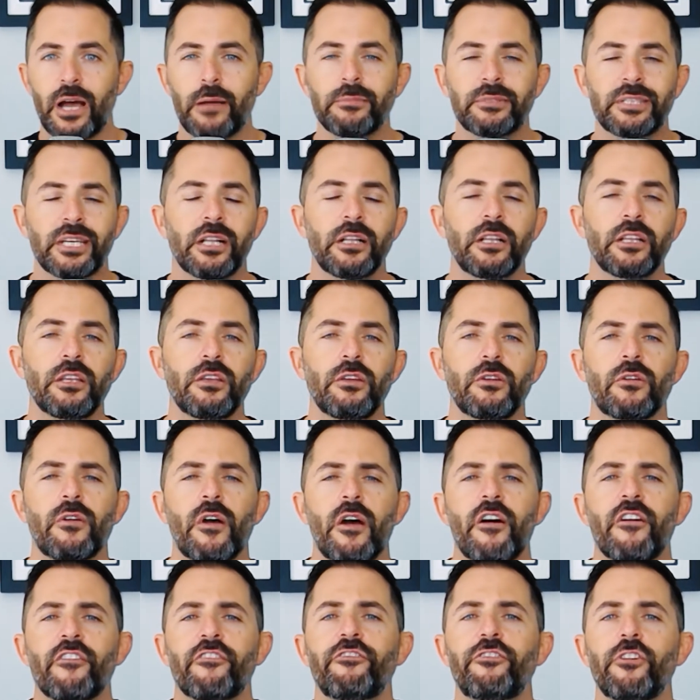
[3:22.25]
I'm telling you,
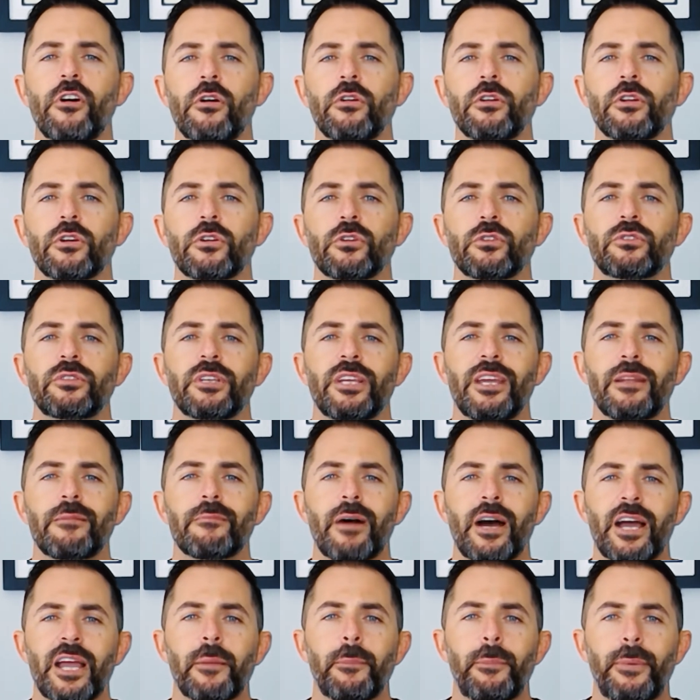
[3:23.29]
photos, in
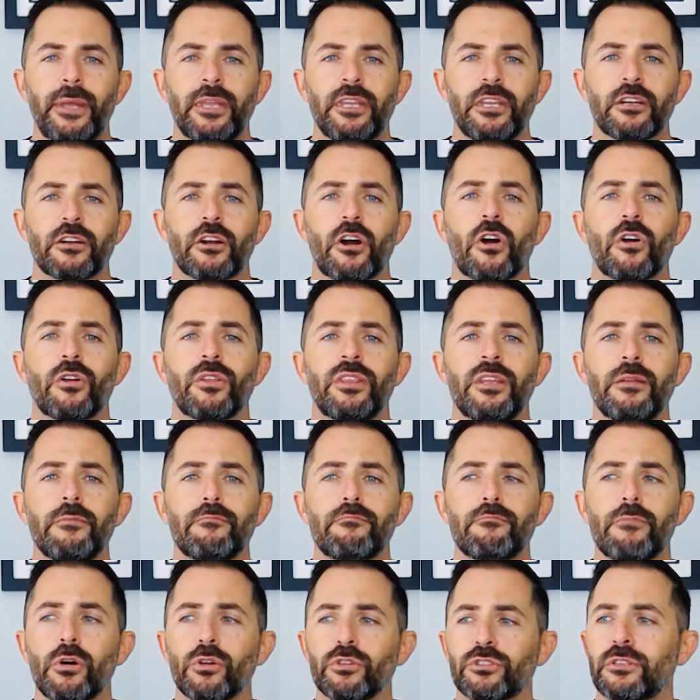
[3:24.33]
my opinion, are the
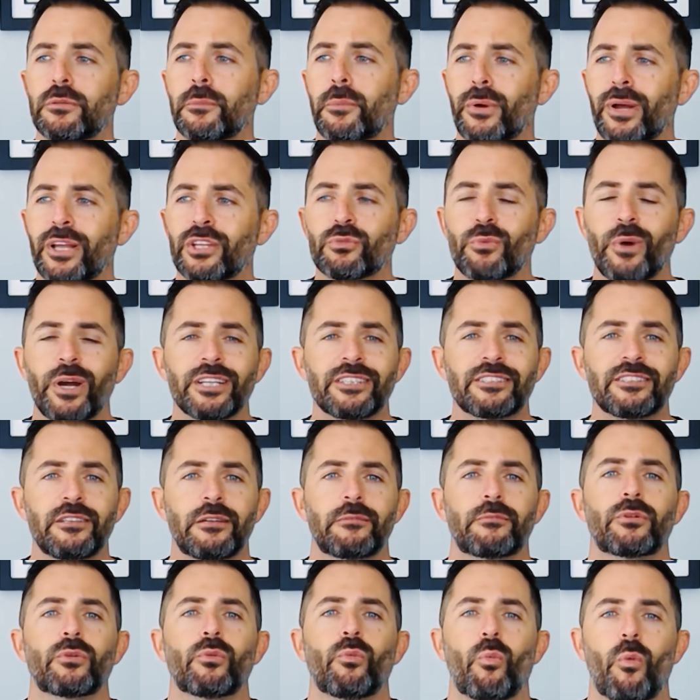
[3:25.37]
most important. That's why it's
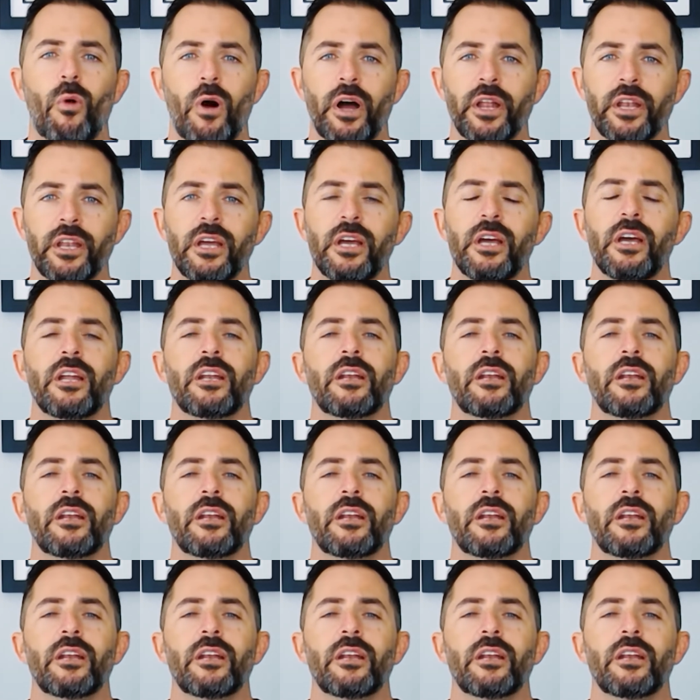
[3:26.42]
number one.